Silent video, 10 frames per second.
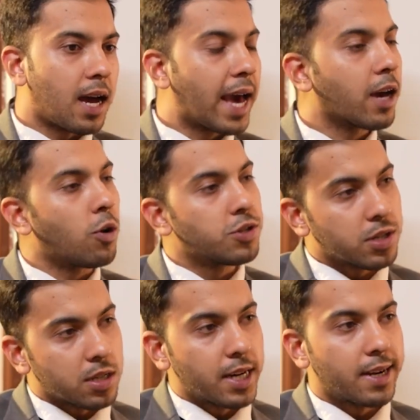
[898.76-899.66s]
I
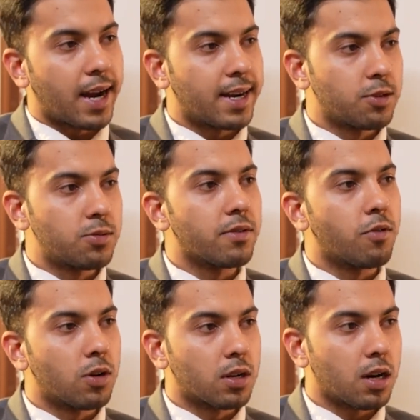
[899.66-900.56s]
consciously try to
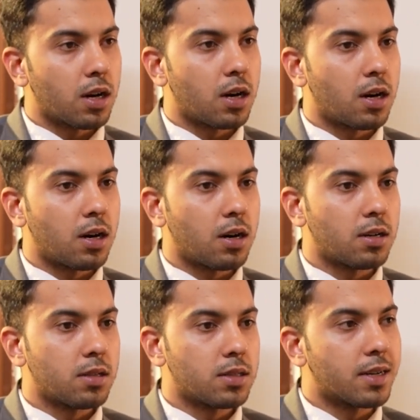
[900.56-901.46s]
devote
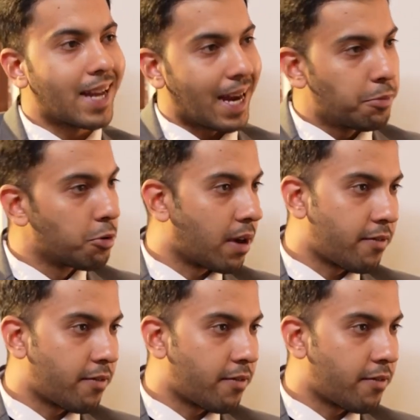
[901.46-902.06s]
the time to my